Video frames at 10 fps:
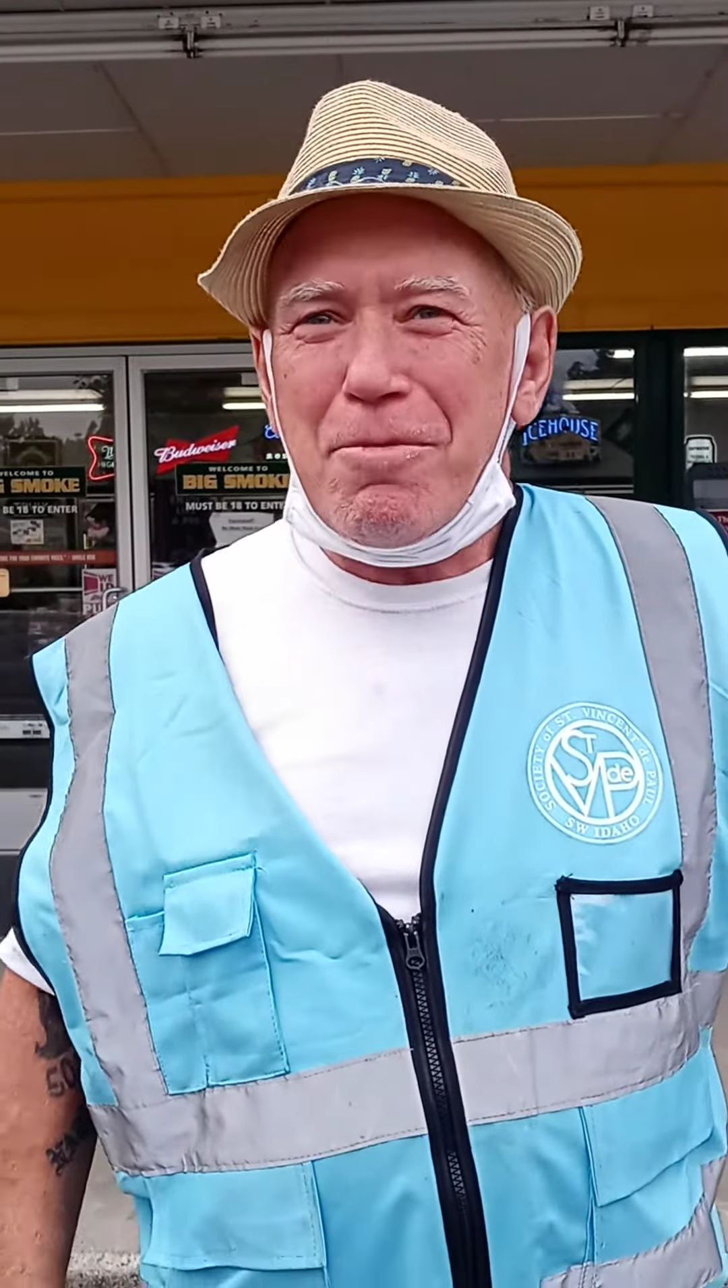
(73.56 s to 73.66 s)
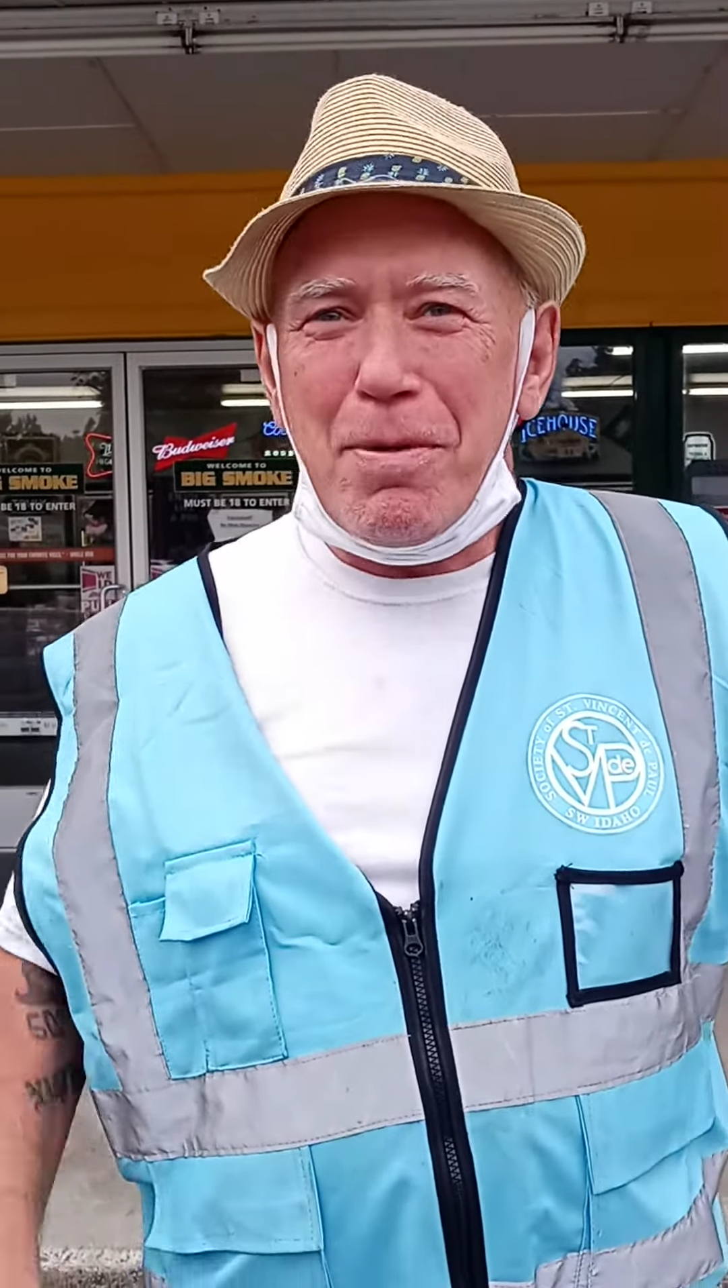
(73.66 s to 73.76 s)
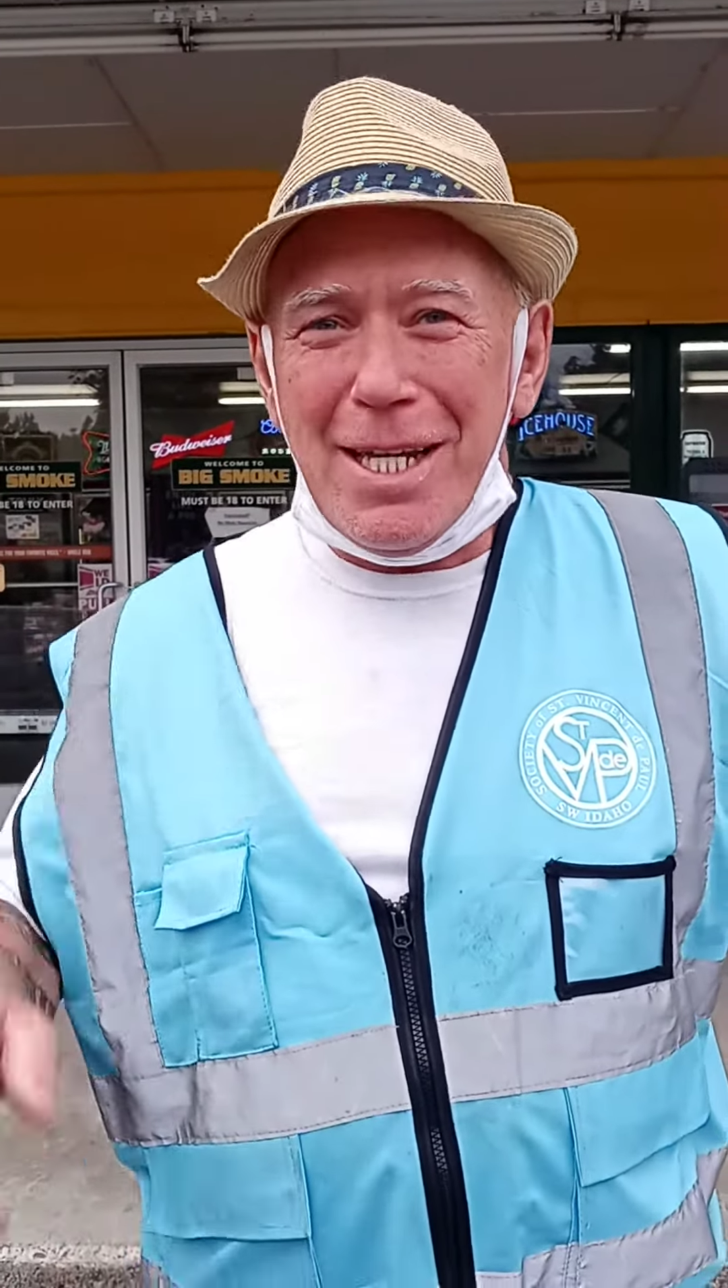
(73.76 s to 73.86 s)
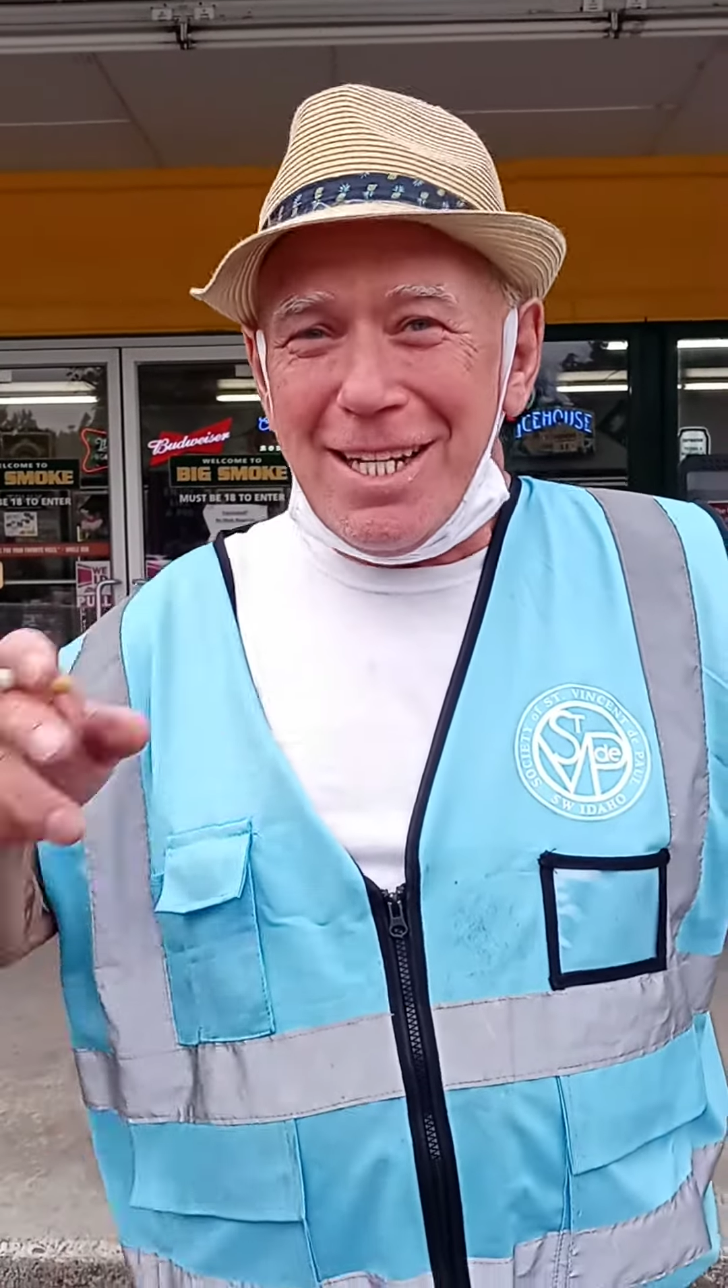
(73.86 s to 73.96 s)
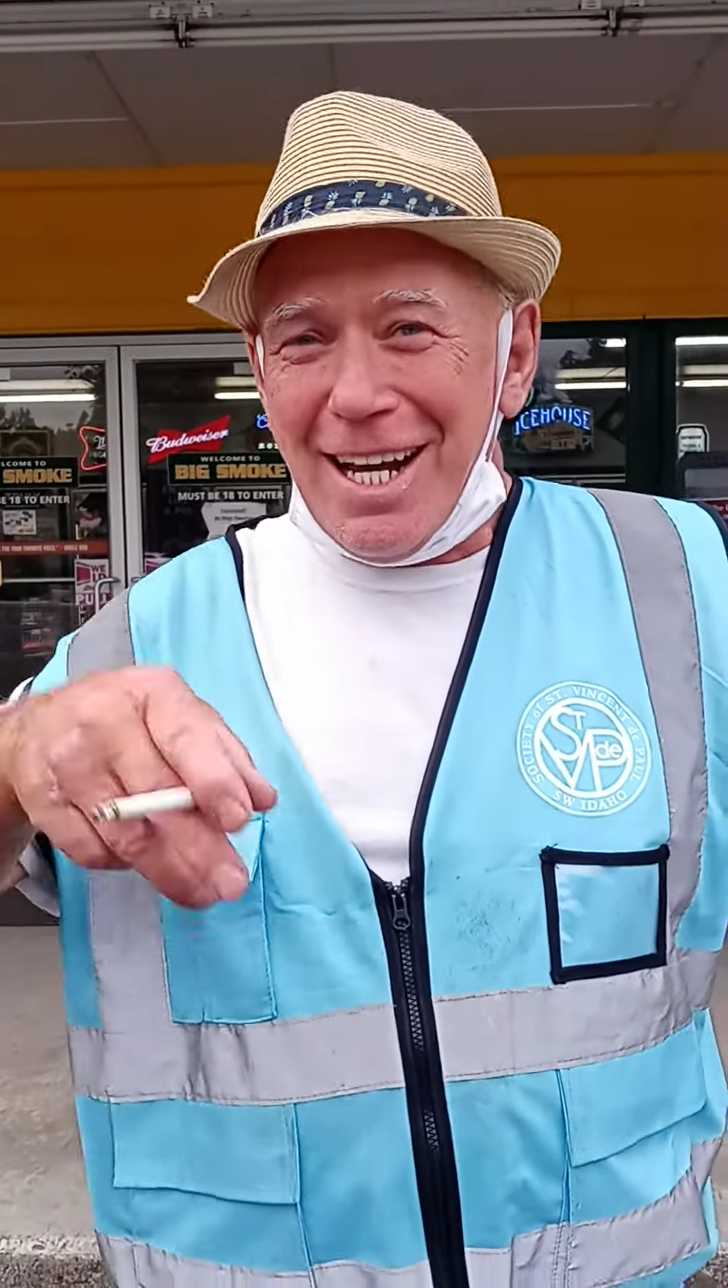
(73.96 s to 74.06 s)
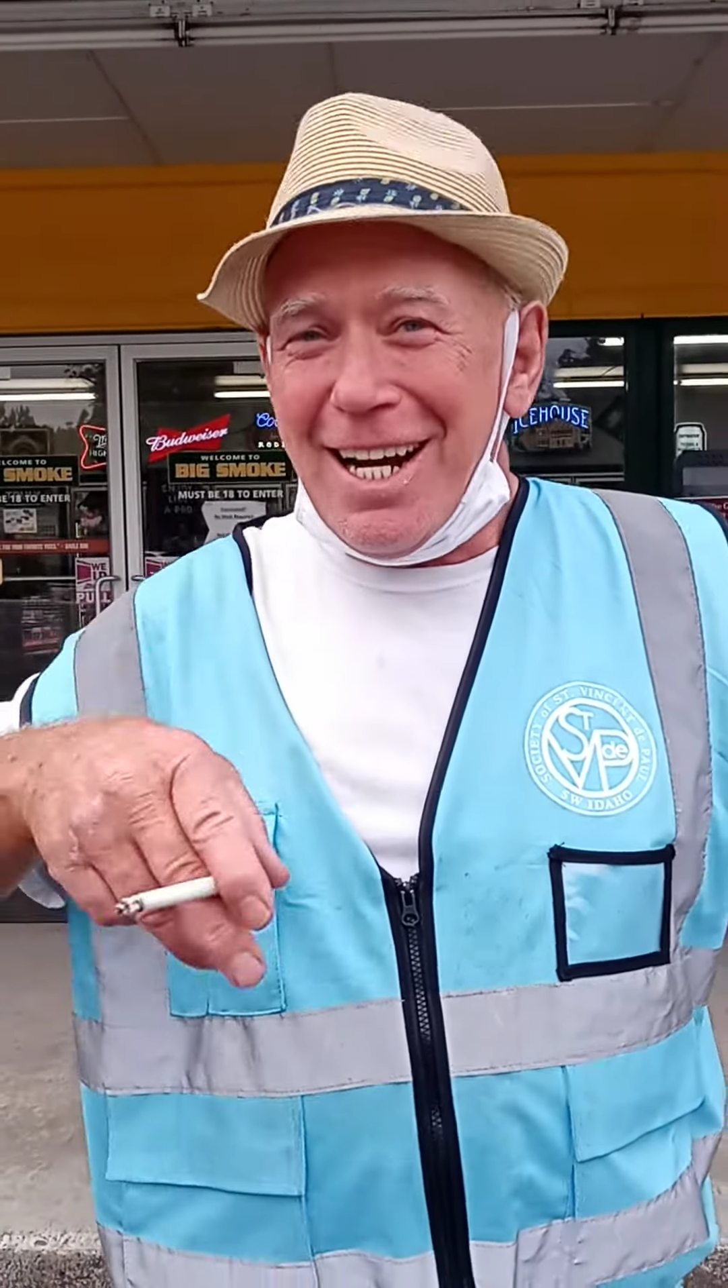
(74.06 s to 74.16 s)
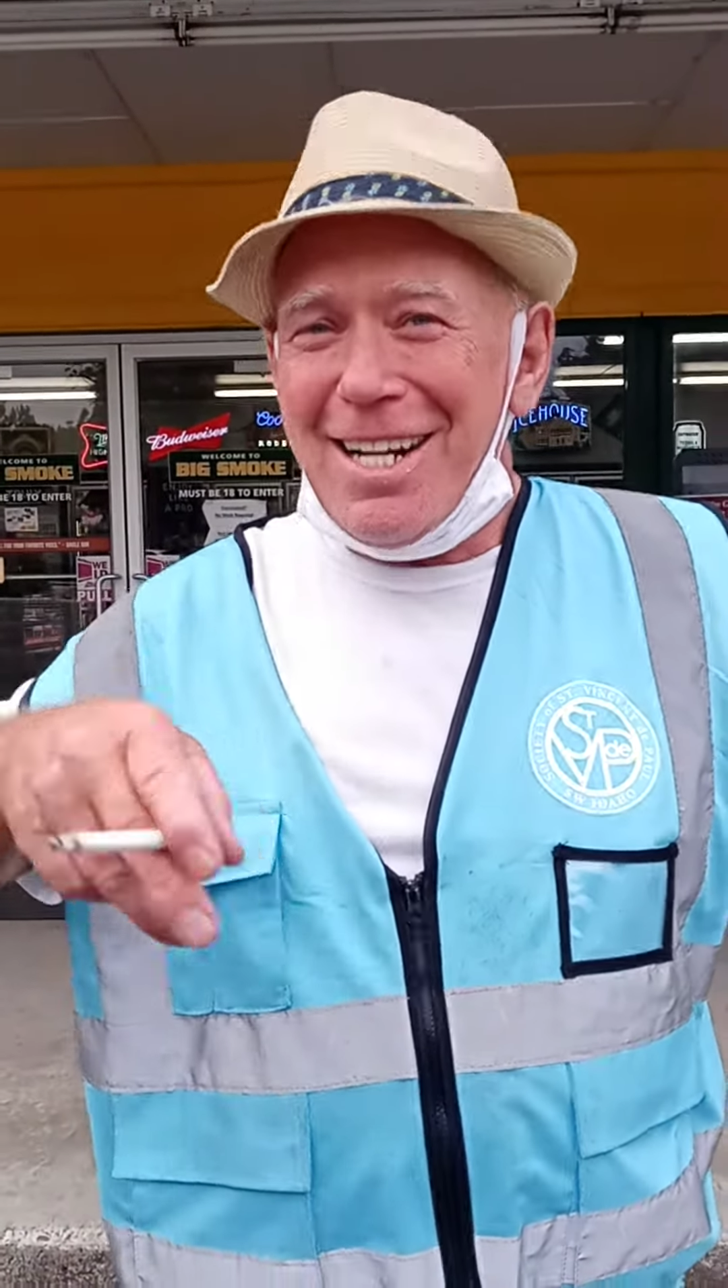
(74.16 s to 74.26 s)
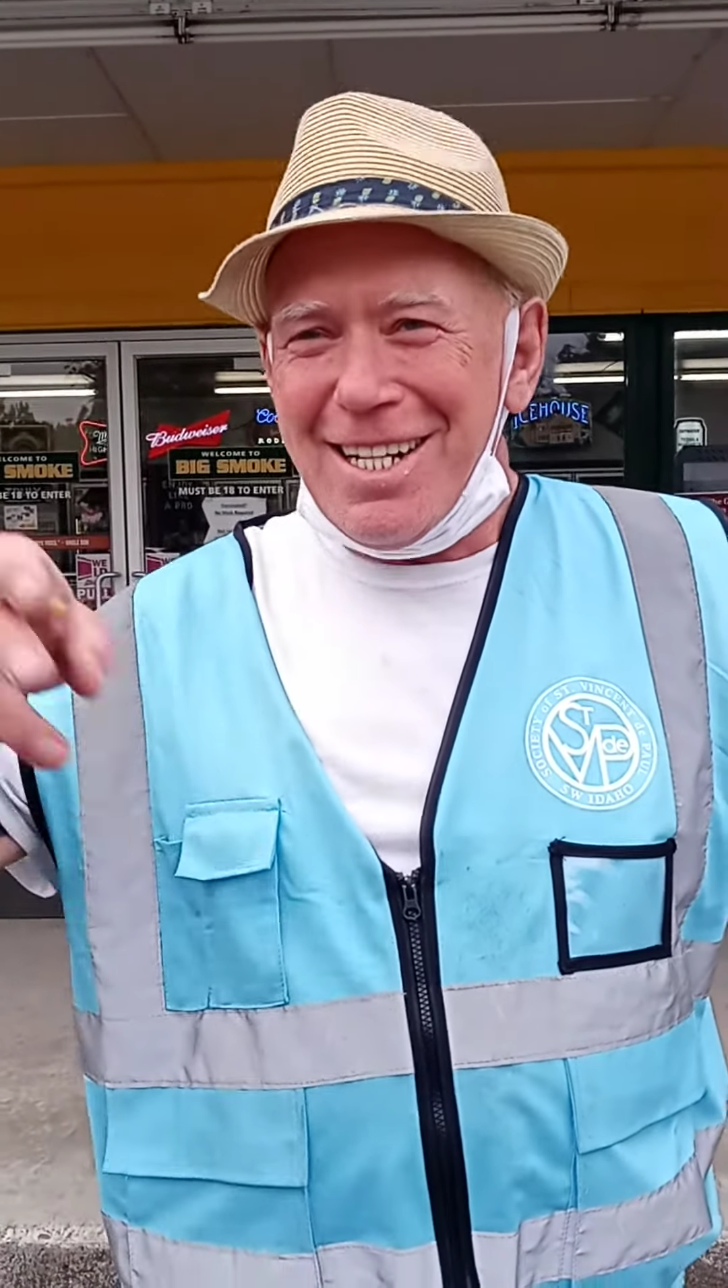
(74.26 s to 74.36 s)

tired